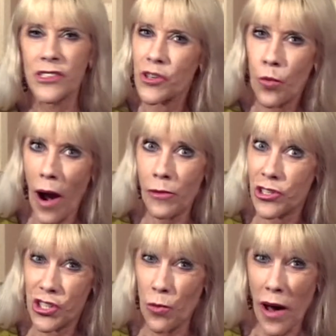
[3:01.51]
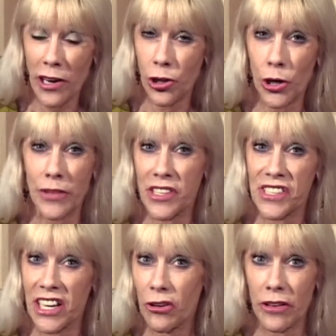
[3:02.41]
So why would she want to look at the
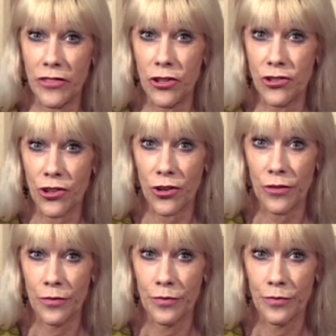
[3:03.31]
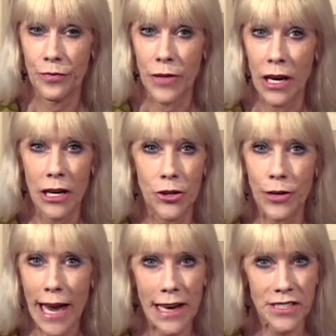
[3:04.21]
scary future? You
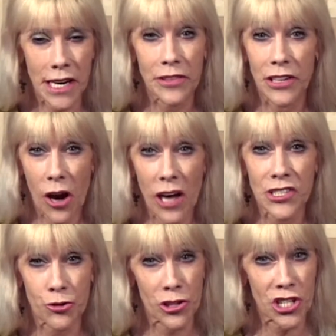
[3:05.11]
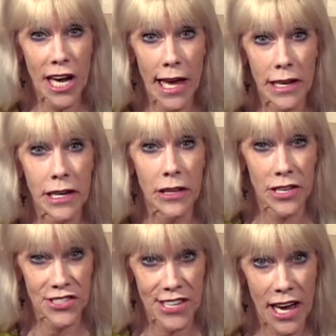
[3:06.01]
can't take the ostrich head in the
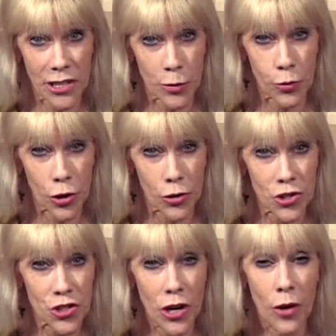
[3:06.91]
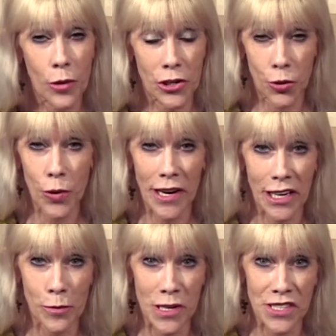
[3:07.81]
sand approach when you're running
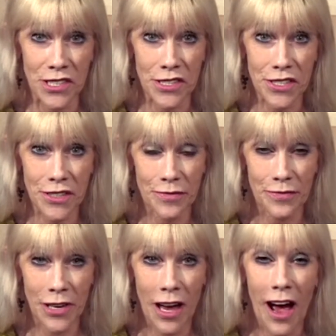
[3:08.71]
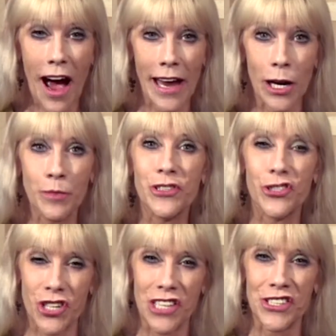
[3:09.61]
a business. I helped
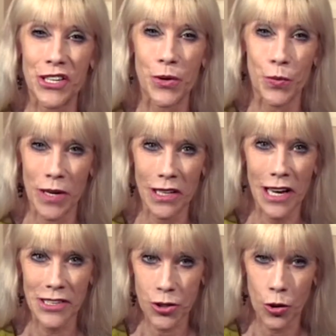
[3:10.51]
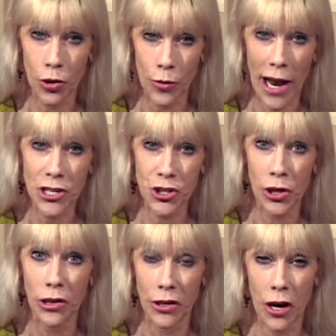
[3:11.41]
Jessica realize her
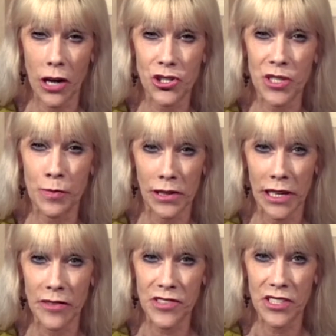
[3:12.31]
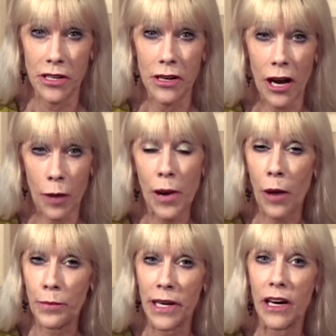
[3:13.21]
irrational unconscious beliefs
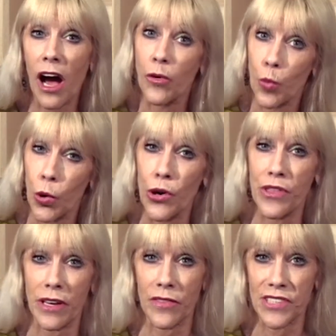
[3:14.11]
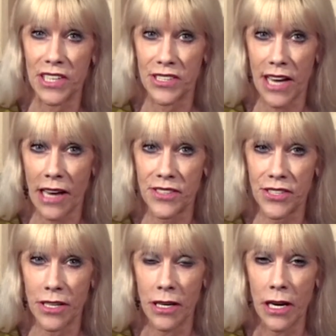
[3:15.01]
about being unworthy of success,
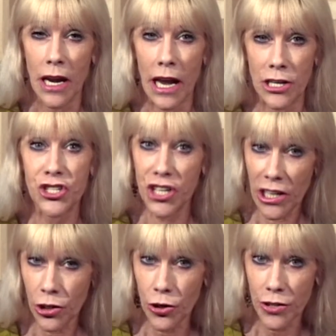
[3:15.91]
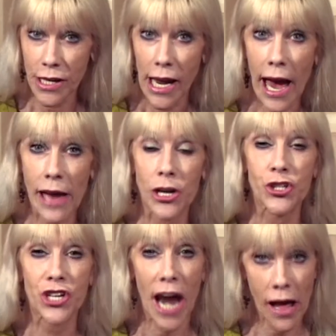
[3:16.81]
and she learned how to
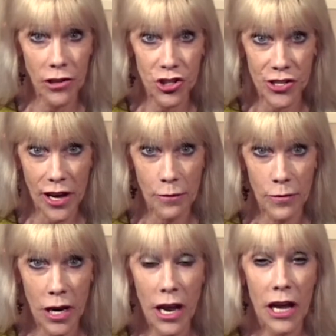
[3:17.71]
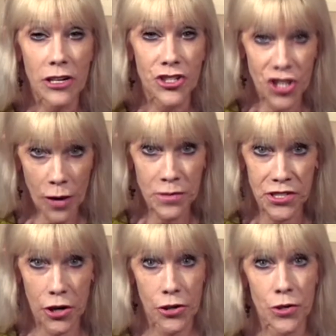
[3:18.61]
challenge them and
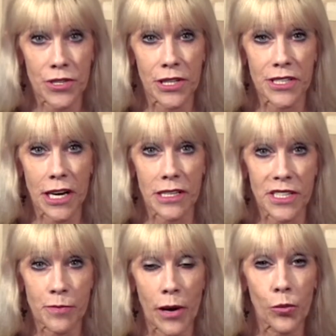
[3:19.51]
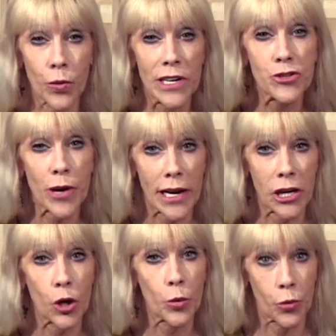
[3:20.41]
jumpstart her success by
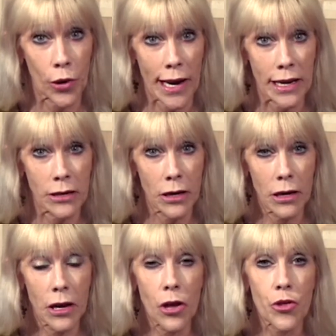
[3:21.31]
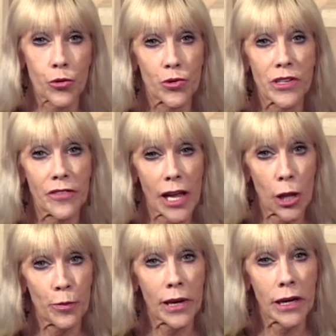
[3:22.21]
retraining her brain through
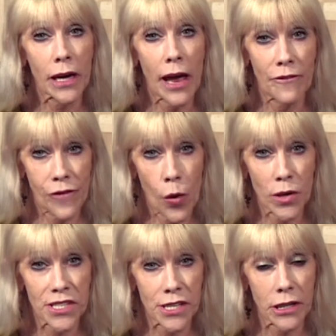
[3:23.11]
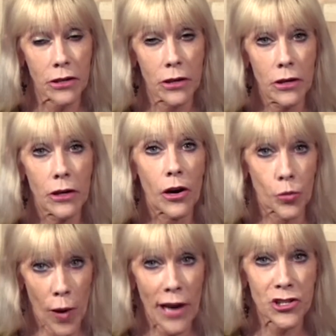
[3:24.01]
developing and focusing on
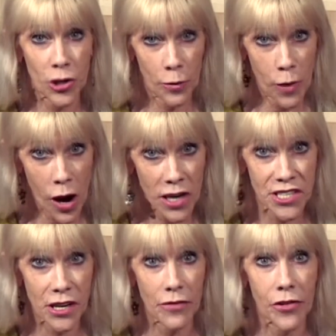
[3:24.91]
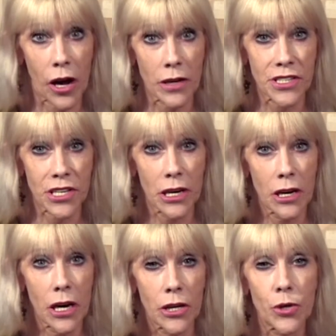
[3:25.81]
rational positive thoughts,
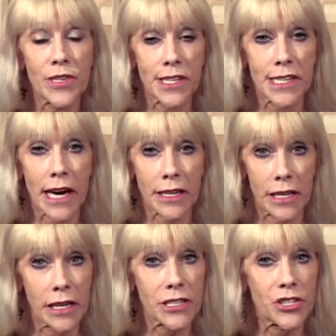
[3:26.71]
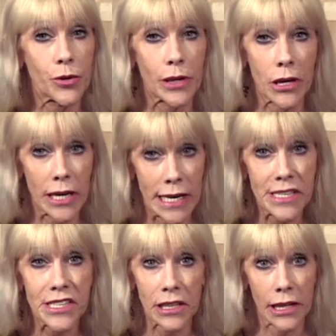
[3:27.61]
using techniques you can
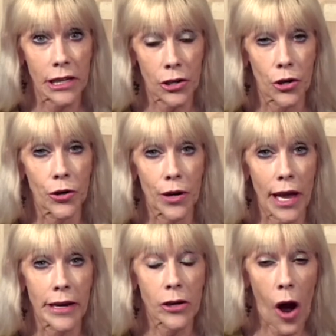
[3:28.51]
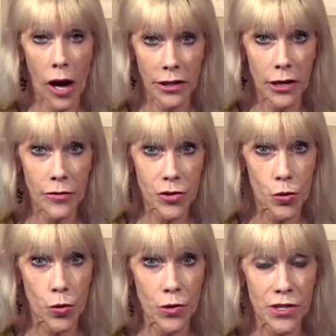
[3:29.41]
easily learn like cognitive
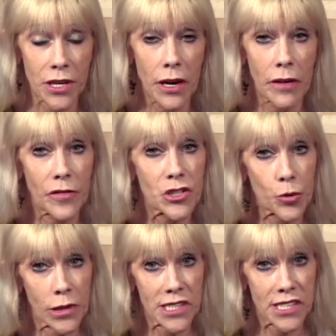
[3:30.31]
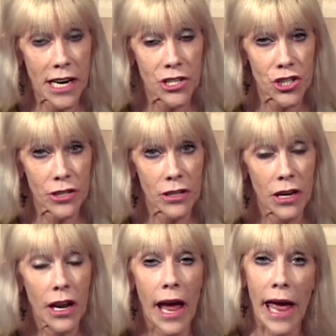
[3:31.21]
tools, visualization,
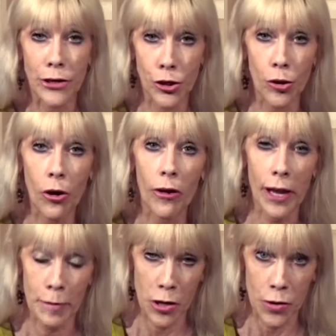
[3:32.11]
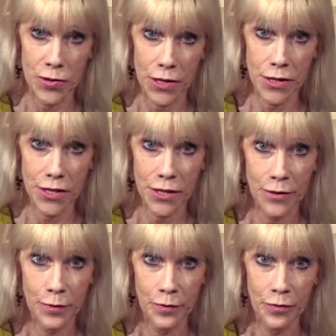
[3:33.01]
and neurohypnosis.
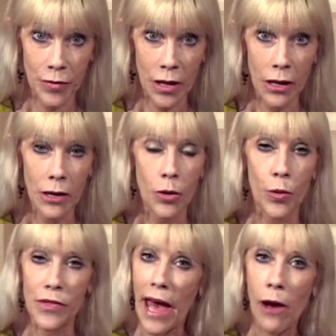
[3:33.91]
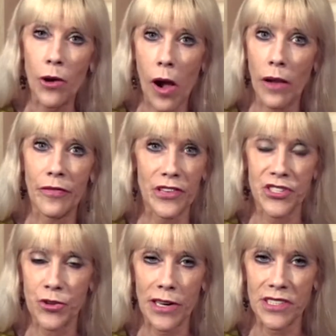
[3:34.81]
Without all of the
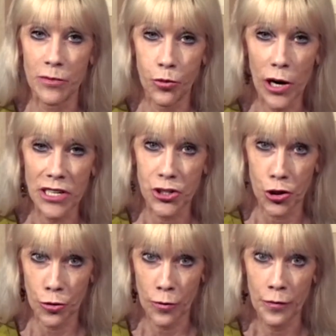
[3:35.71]
stress and pressure,